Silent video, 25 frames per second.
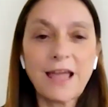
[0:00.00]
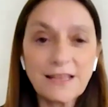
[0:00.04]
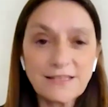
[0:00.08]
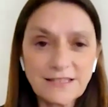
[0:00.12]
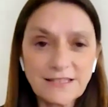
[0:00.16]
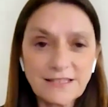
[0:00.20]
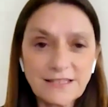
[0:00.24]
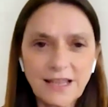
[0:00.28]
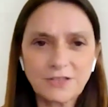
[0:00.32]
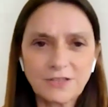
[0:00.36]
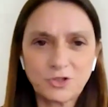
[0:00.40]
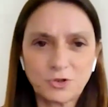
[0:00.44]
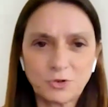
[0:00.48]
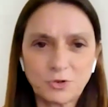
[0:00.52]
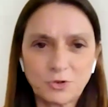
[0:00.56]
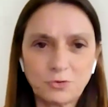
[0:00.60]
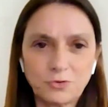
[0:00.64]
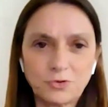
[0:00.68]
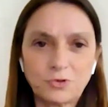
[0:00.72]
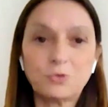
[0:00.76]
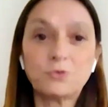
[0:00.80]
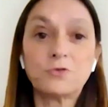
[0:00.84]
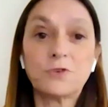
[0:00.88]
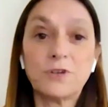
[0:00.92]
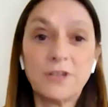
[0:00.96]
task
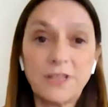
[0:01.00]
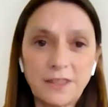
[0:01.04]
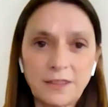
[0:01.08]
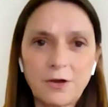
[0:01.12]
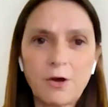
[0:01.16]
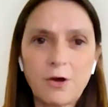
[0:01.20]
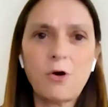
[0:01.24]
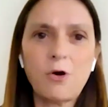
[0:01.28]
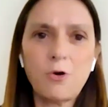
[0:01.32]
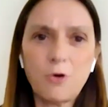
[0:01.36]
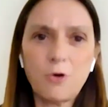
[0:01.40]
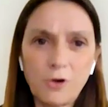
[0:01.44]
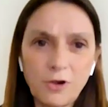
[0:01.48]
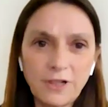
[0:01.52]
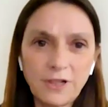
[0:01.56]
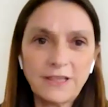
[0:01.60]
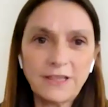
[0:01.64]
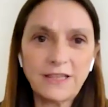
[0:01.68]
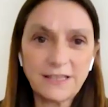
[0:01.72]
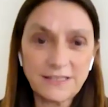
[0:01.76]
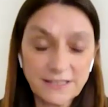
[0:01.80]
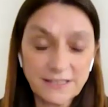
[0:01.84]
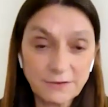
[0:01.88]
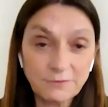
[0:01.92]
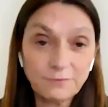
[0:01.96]
to read all
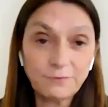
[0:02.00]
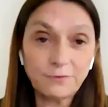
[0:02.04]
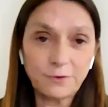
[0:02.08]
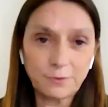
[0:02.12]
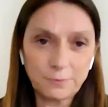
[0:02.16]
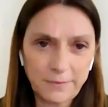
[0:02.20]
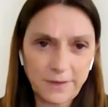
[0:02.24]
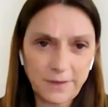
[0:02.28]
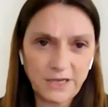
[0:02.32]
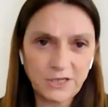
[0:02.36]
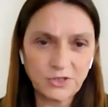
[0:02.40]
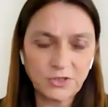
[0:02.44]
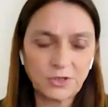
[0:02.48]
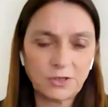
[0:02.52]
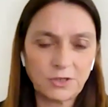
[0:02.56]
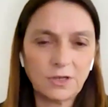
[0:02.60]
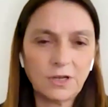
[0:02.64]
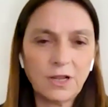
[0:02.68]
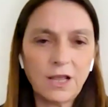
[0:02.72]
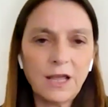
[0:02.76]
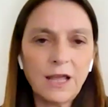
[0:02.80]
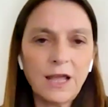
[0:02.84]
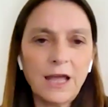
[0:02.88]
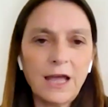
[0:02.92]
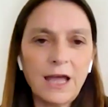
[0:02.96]
this
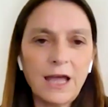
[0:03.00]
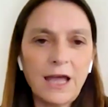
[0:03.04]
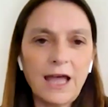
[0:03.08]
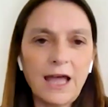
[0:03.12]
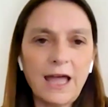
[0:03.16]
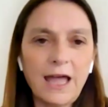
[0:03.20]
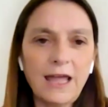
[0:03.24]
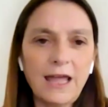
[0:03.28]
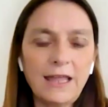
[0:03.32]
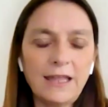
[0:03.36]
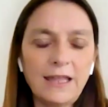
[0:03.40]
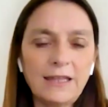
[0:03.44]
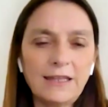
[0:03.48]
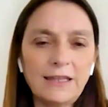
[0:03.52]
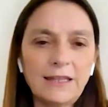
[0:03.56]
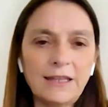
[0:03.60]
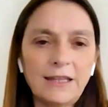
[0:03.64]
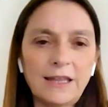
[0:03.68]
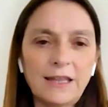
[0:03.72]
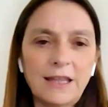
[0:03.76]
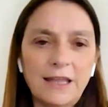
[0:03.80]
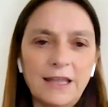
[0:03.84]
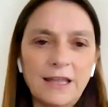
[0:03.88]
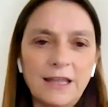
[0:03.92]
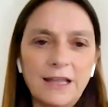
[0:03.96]
information.
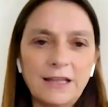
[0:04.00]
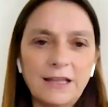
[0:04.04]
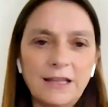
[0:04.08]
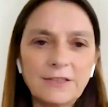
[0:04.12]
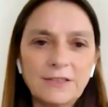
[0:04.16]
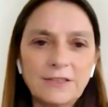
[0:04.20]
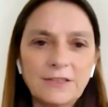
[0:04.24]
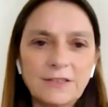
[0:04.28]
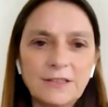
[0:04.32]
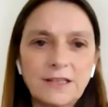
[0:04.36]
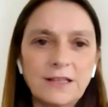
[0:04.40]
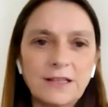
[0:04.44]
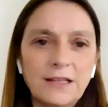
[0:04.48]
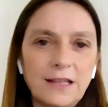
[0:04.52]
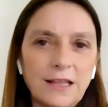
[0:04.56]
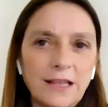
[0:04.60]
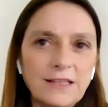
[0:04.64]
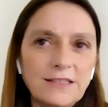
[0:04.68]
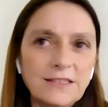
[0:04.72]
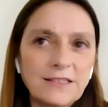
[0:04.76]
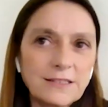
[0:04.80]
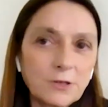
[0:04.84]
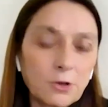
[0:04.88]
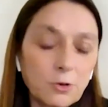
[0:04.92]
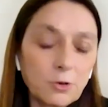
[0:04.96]
And
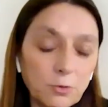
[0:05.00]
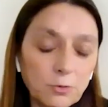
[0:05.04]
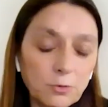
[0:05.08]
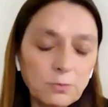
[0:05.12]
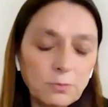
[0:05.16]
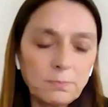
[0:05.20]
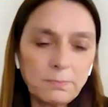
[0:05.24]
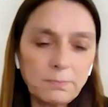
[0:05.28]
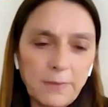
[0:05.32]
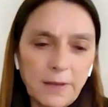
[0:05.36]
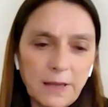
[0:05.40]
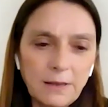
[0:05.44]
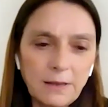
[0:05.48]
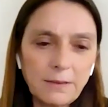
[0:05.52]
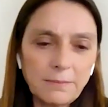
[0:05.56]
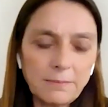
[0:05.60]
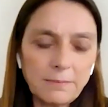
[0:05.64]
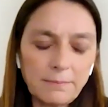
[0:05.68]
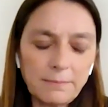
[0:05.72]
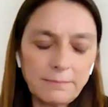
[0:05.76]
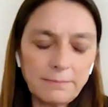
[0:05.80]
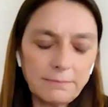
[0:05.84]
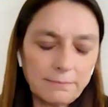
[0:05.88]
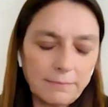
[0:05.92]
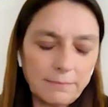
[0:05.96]
it's good
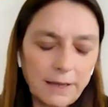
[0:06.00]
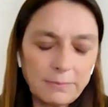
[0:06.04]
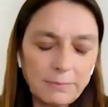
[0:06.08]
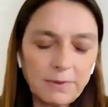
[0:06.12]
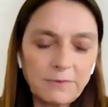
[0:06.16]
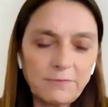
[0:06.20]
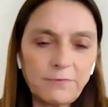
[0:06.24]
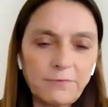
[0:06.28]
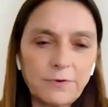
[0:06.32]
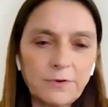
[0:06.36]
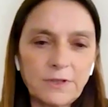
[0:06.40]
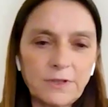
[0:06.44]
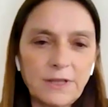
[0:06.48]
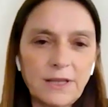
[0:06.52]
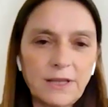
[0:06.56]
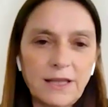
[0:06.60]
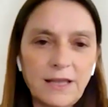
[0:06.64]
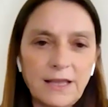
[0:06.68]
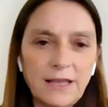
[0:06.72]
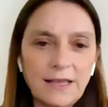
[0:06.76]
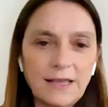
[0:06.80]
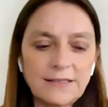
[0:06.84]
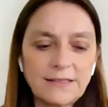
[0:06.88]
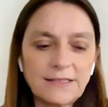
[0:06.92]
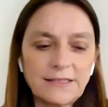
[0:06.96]
maybe for
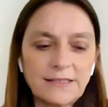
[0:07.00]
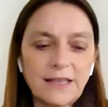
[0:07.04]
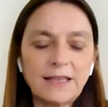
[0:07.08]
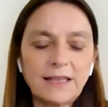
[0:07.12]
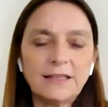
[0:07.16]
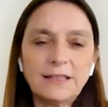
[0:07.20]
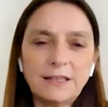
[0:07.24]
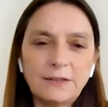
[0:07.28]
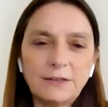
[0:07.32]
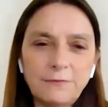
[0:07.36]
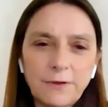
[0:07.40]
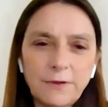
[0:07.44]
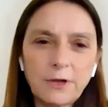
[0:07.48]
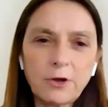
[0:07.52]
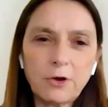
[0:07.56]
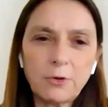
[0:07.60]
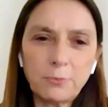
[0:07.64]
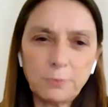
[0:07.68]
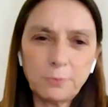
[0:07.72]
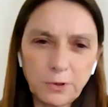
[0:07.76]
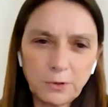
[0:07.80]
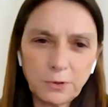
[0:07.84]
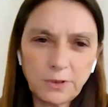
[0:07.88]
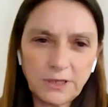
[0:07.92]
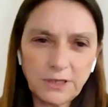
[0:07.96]
the scientific
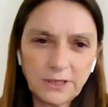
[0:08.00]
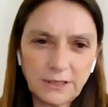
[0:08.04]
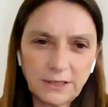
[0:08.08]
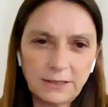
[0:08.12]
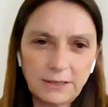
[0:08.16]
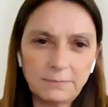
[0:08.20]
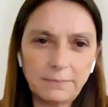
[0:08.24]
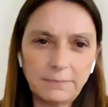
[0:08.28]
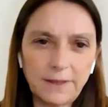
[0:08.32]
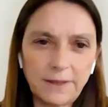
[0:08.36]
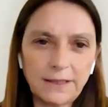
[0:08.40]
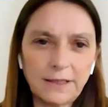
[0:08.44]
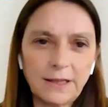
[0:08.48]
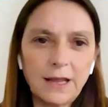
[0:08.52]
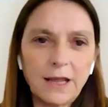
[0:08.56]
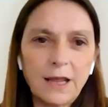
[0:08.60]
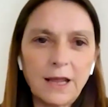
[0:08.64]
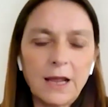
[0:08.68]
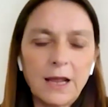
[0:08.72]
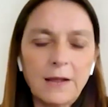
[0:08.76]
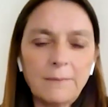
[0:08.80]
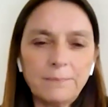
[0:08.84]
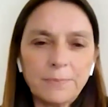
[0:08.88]
community, but